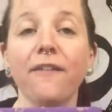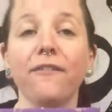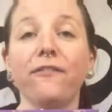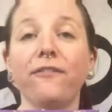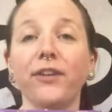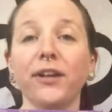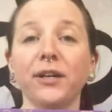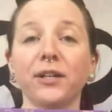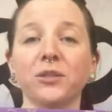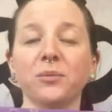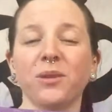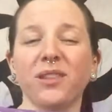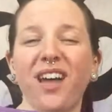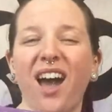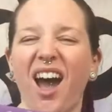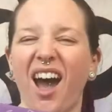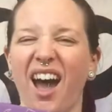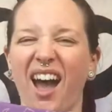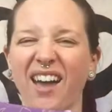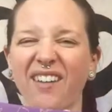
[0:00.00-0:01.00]
filled with
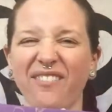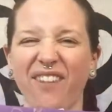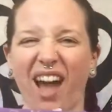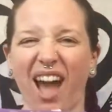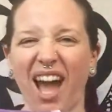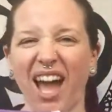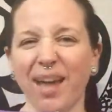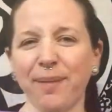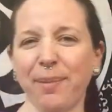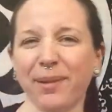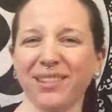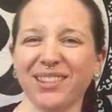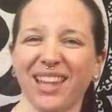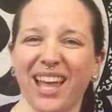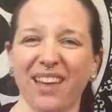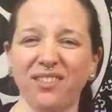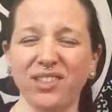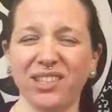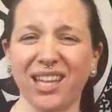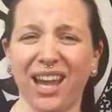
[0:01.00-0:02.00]
high vibe
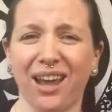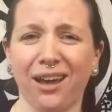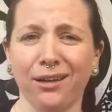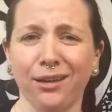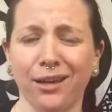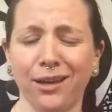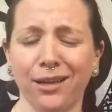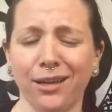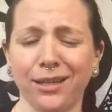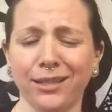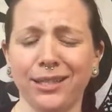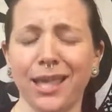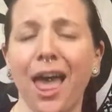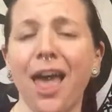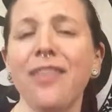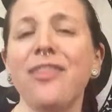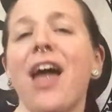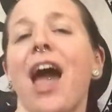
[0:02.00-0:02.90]
lifestyle goods